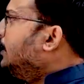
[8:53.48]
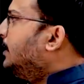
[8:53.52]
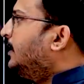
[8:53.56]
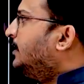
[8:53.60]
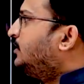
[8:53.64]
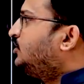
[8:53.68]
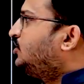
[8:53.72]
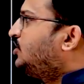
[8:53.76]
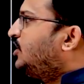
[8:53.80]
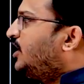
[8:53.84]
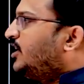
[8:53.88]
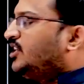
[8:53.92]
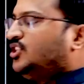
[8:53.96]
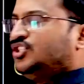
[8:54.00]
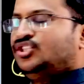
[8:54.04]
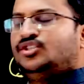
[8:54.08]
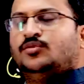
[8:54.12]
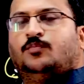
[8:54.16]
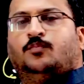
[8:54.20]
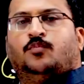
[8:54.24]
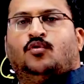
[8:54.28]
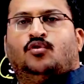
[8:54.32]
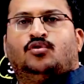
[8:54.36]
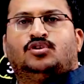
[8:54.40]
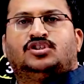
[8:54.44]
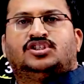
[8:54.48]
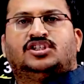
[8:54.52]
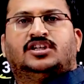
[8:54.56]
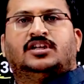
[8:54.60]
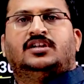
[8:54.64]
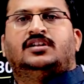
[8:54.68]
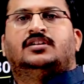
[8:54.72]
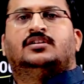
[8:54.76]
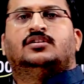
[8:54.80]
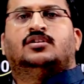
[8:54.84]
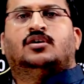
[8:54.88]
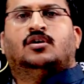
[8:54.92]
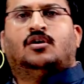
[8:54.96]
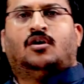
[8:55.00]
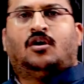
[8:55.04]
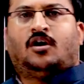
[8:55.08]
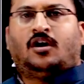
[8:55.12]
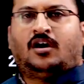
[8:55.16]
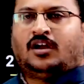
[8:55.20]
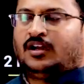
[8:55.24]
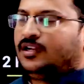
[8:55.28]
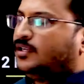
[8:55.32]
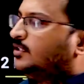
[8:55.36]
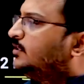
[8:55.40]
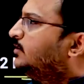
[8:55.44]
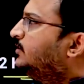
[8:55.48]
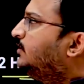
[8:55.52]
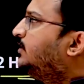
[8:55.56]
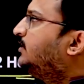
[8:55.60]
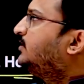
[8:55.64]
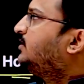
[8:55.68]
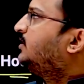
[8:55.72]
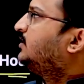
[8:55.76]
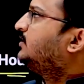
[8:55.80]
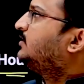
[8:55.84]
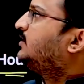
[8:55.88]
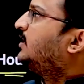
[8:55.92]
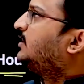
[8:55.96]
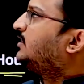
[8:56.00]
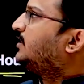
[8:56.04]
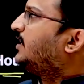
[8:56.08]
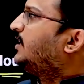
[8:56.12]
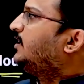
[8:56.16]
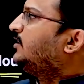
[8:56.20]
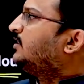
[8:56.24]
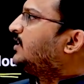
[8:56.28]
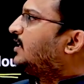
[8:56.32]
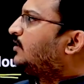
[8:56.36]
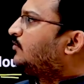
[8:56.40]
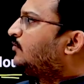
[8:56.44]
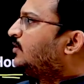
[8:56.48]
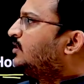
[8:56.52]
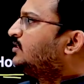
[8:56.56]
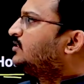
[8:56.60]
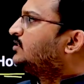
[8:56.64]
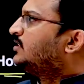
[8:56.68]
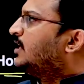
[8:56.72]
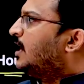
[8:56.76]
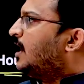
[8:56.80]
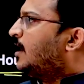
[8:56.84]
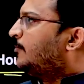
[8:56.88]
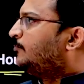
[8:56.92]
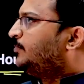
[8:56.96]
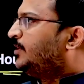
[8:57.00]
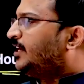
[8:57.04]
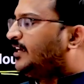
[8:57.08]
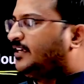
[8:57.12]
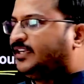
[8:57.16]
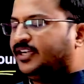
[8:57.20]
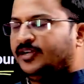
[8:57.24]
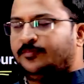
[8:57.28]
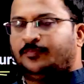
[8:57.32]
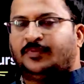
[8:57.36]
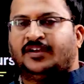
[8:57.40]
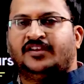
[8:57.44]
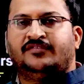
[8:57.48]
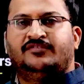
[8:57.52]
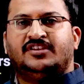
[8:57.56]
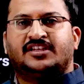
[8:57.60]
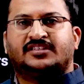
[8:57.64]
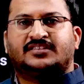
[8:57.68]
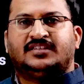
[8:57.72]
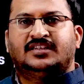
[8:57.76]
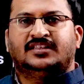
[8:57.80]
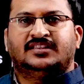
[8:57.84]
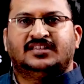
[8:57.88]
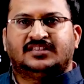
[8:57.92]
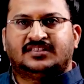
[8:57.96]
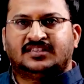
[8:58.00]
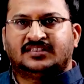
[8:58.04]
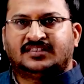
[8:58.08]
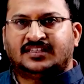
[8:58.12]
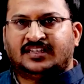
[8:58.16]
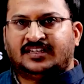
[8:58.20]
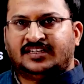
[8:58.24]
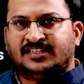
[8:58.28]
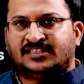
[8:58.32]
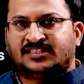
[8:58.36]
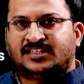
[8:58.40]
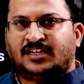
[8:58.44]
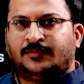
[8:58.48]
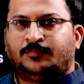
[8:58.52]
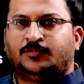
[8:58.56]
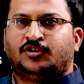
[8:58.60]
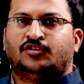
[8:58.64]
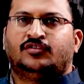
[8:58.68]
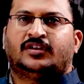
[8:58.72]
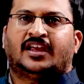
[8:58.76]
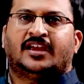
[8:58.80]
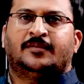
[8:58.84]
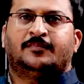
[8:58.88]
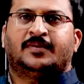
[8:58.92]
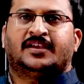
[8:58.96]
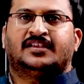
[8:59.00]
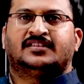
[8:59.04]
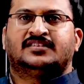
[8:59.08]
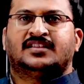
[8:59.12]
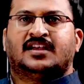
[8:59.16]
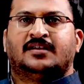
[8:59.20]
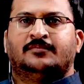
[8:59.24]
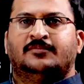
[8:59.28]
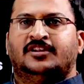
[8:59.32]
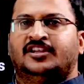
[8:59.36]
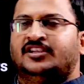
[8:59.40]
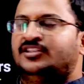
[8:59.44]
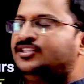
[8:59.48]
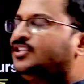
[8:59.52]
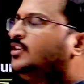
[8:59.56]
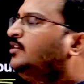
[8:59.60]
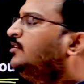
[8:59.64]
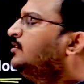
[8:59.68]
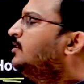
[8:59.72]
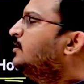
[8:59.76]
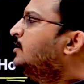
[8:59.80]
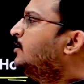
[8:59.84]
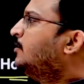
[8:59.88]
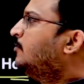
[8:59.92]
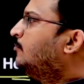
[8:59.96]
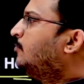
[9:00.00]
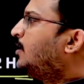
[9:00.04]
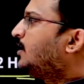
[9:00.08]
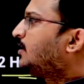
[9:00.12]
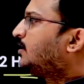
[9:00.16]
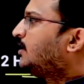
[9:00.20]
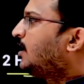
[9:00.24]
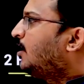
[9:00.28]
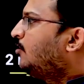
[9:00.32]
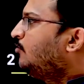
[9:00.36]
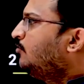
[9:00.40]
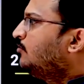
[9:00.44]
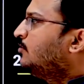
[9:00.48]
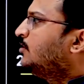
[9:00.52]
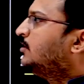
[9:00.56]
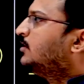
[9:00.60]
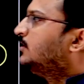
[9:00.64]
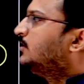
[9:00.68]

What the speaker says: a changed portion, or this is the thing that was updated previously. This is a descriptive type examination, but now